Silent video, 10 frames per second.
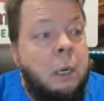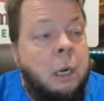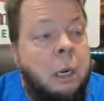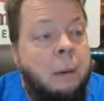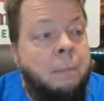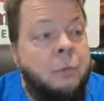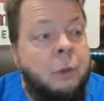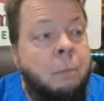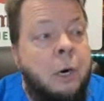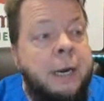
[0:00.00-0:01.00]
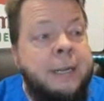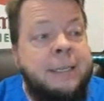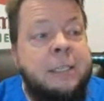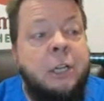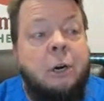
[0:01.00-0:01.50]
Um, the
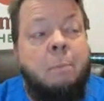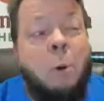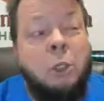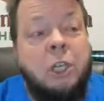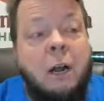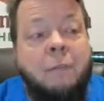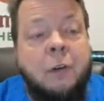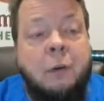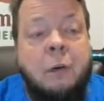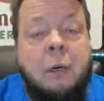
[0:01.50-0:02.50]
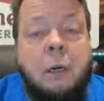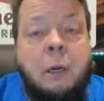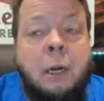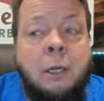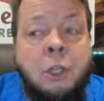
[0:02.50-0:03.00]
meridians that are most often
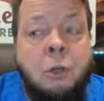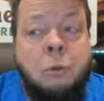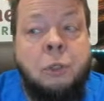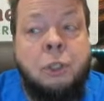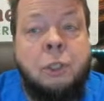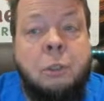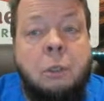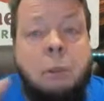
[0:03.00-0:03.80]
uh, used